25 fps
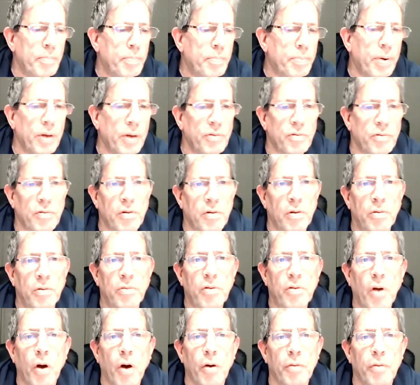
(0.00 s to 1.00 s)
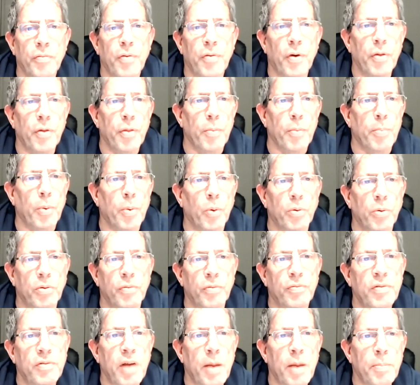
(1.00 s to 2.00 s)
president of the Board
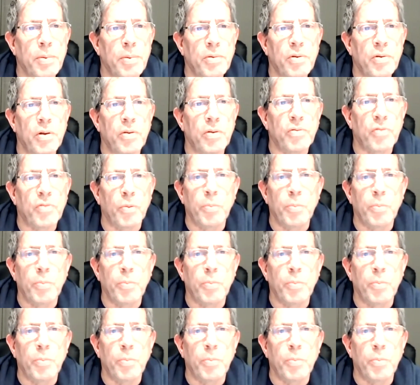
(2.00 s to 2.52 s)
of Deputies,